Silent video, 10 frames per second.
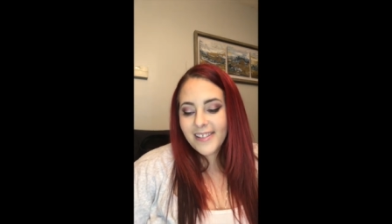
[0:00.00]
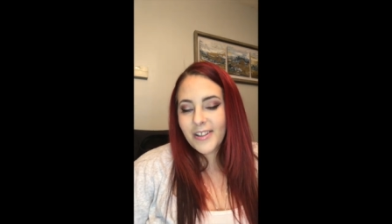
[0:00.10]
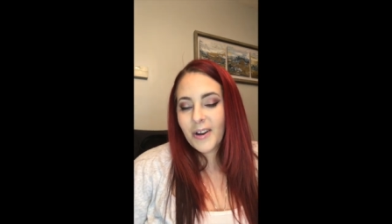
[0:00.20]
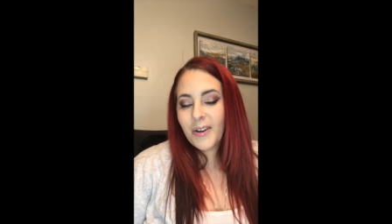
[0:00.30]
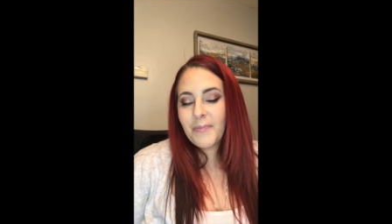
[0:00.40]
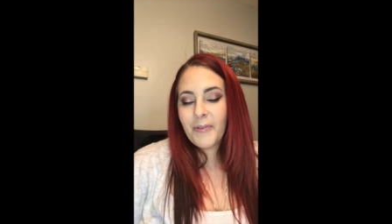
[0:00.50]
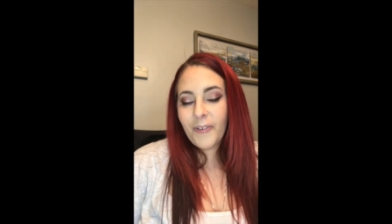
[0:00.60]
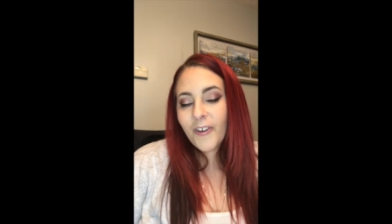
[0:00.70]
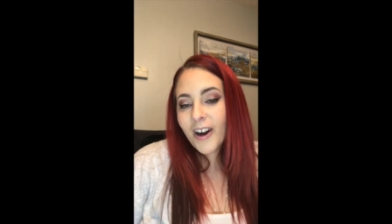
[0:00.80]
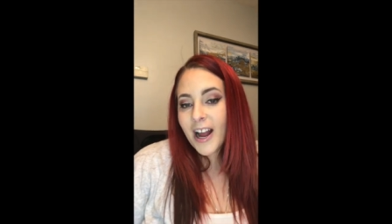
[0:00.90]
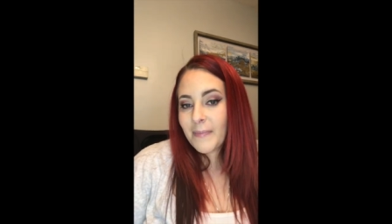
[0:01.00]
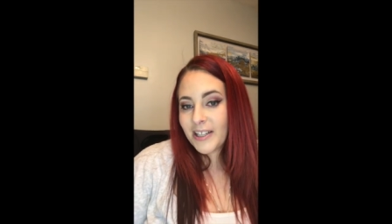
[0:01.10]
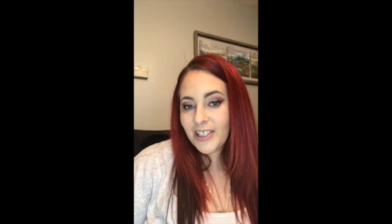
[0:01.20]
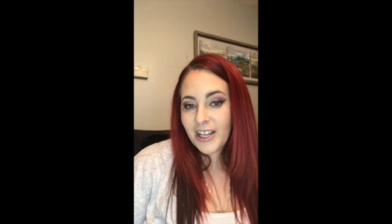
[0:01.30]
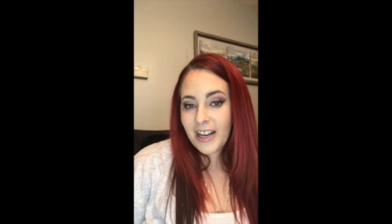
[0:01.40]
So before I
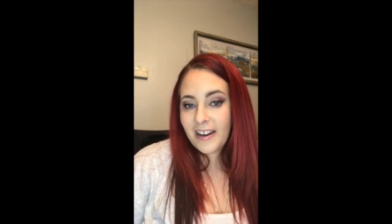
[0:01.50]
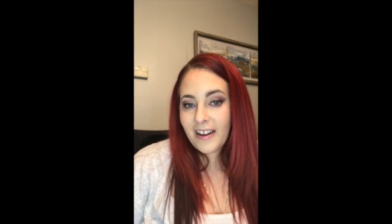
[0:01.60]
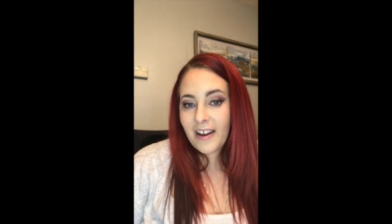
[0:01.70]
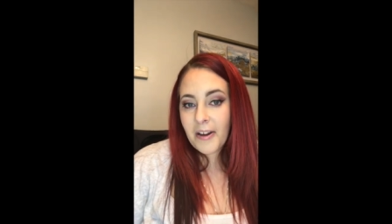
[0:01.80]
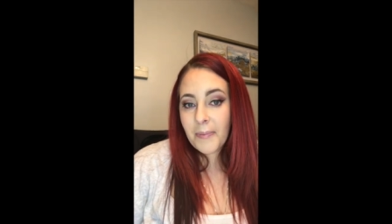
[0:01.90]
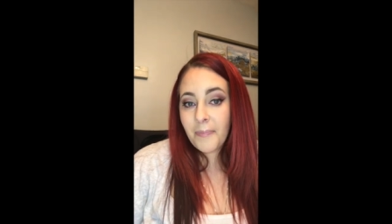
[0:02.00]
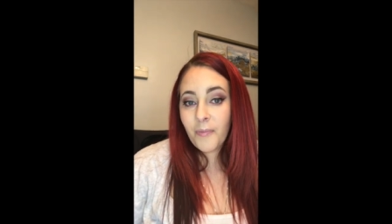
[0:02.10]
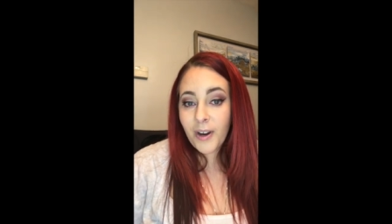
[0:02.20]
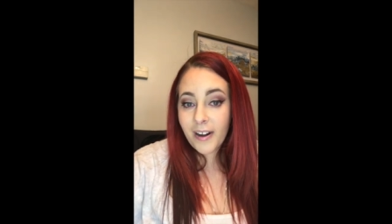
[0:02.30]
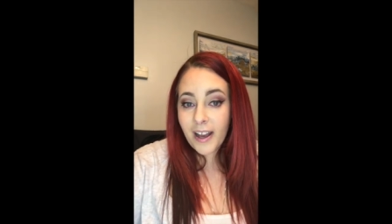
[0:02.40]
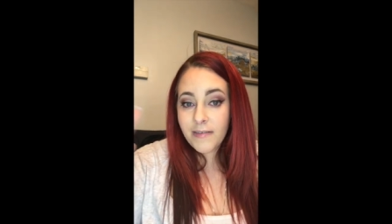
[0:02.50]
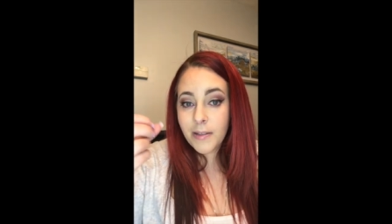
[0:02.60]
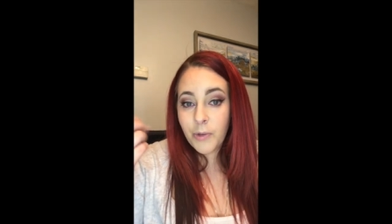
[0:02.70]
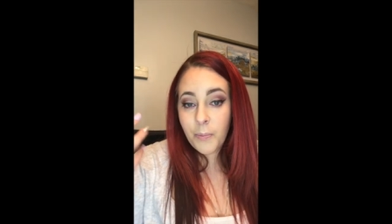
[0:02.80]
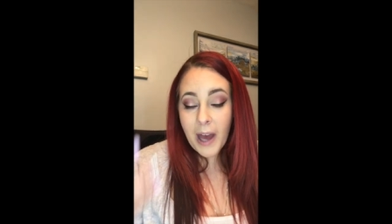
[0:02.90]
mentioned um, we're gonna have
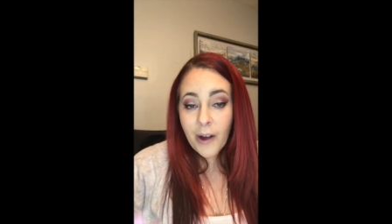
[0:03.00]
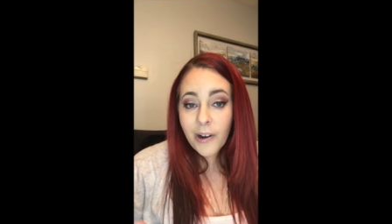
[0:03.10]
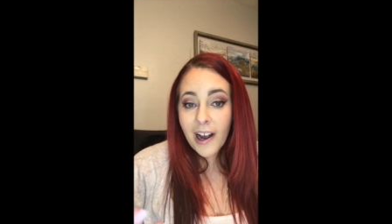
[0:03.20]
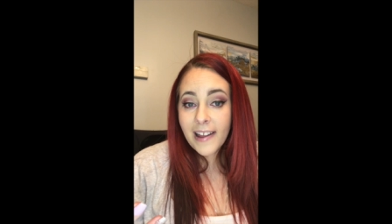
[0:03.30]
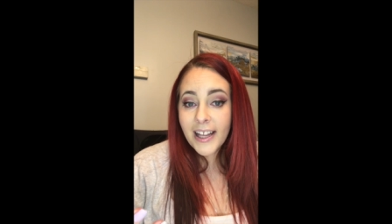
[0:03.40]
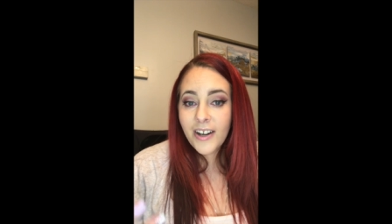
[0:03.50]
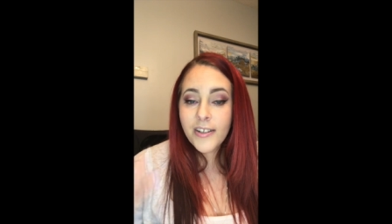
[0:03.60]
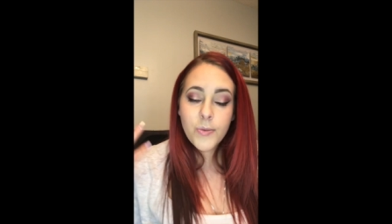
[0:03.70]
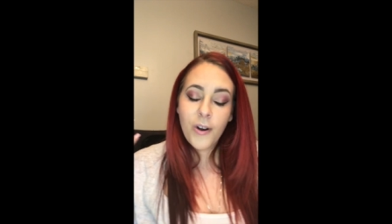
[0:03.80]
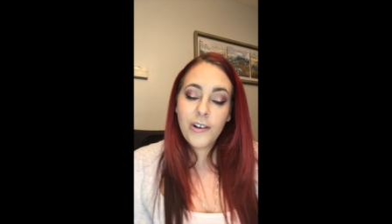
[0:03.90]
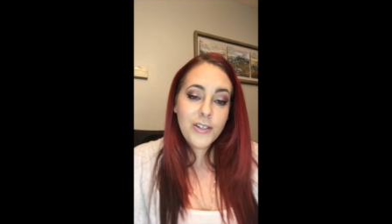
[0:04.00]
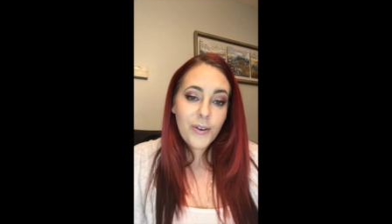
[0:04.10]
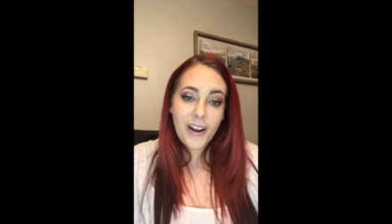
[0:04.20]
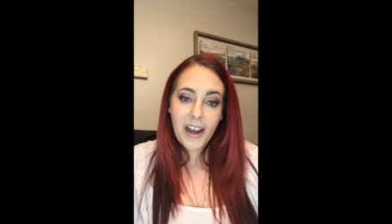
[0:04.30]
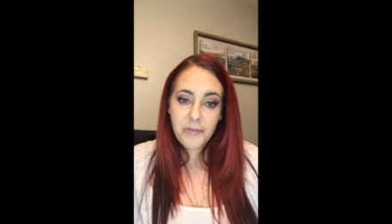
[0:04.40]
some new powder highlighters. We're also
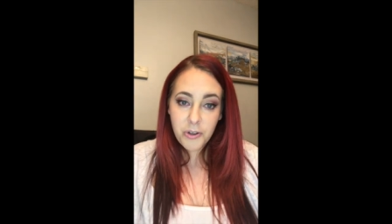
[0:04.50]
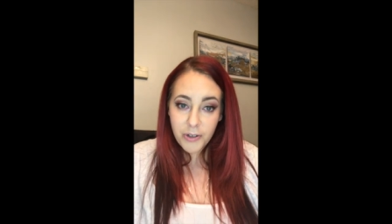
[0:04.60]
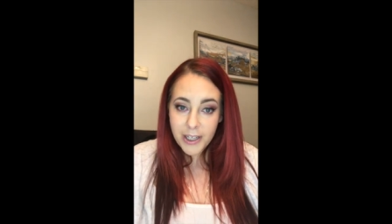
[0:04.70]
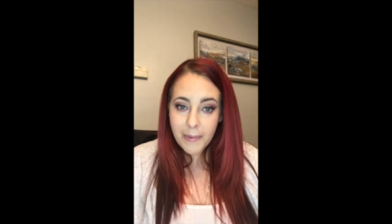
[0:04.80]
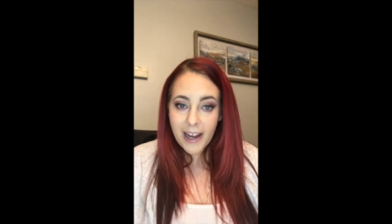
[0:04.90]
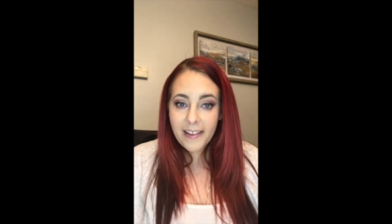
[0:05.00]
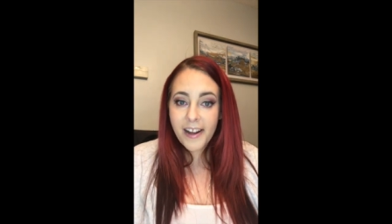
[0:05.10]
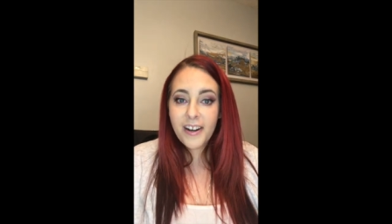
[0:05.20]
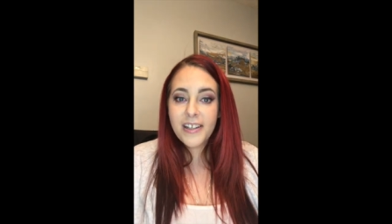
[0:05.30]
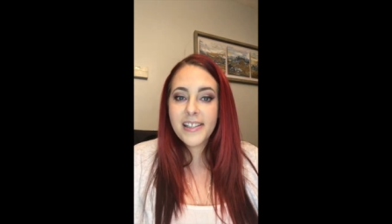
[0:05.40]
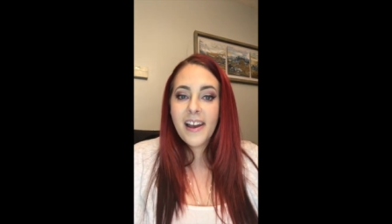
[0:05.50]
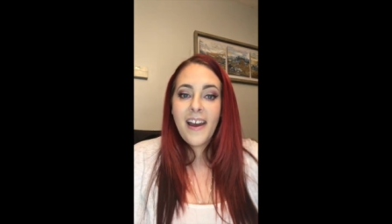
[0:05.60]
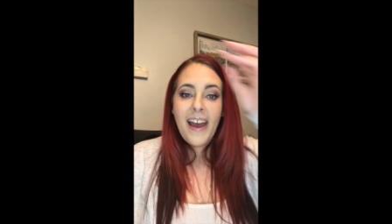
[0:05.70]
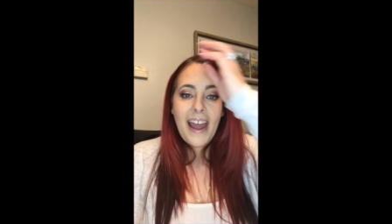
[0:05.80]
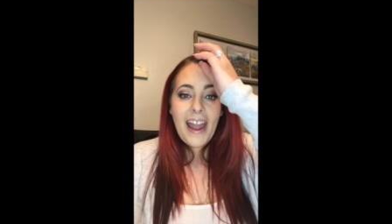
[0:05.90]
gonna have cream highlighters
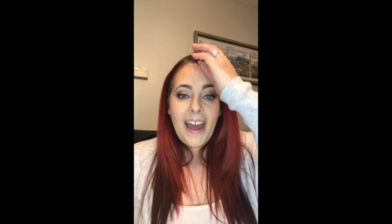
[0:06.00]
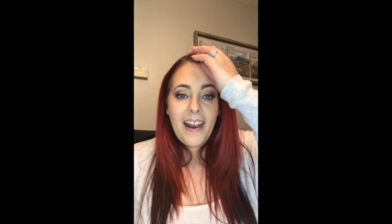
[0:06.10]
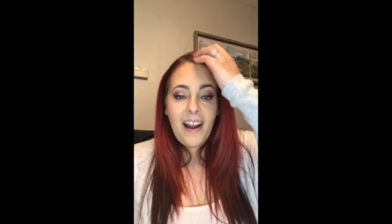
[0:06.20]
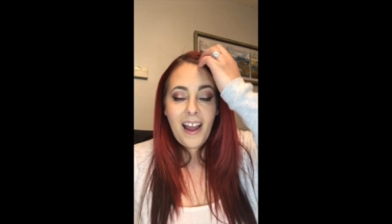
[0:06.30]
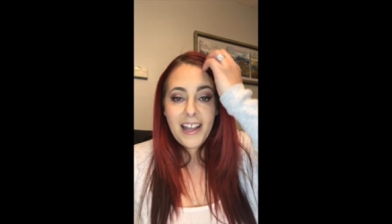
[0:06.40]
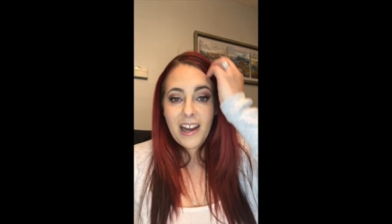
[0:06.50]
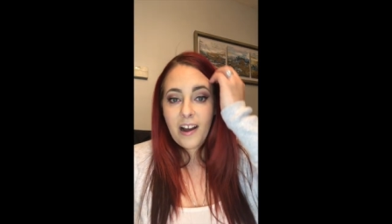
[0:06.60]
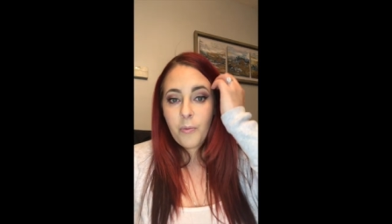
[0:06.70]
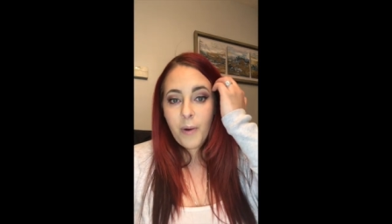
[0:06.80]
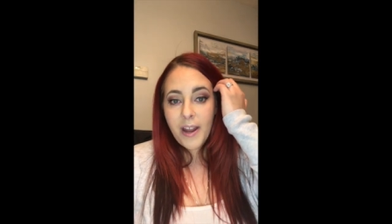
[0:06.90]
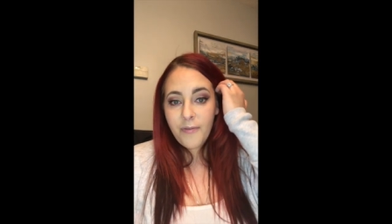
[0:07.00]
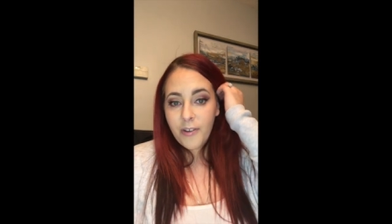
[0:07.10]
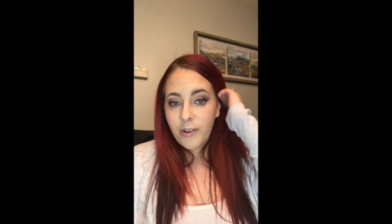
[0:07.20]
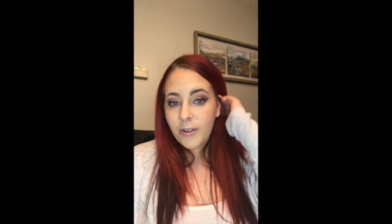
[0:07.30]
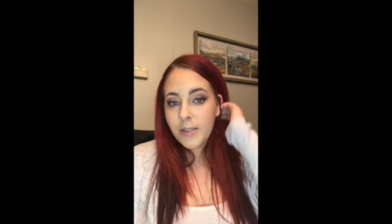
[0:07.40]
and I cannot wait
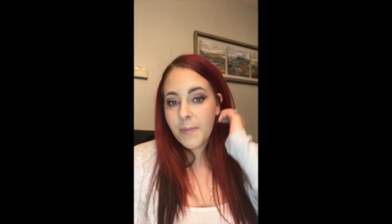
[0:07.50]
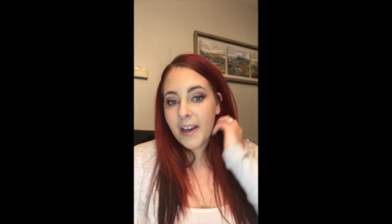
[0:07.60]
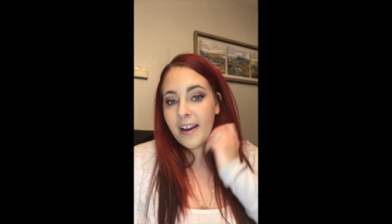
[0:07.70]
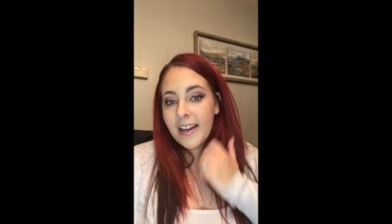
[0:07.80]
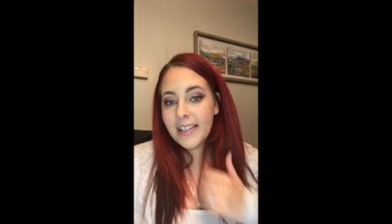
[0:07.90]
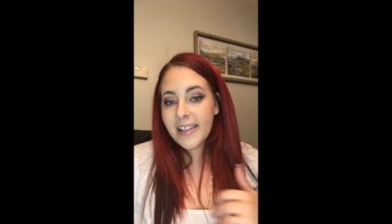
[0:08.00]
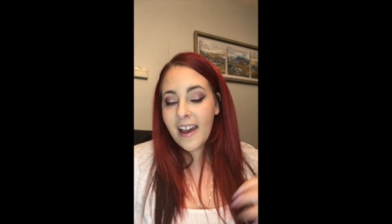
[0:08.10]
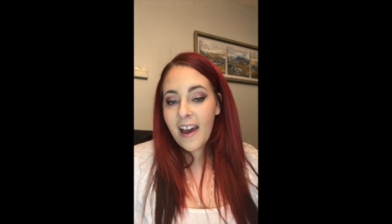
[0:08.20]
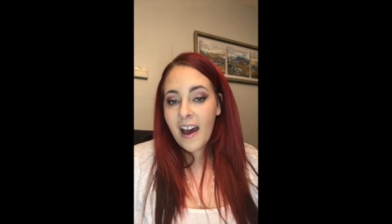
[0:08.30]
for those because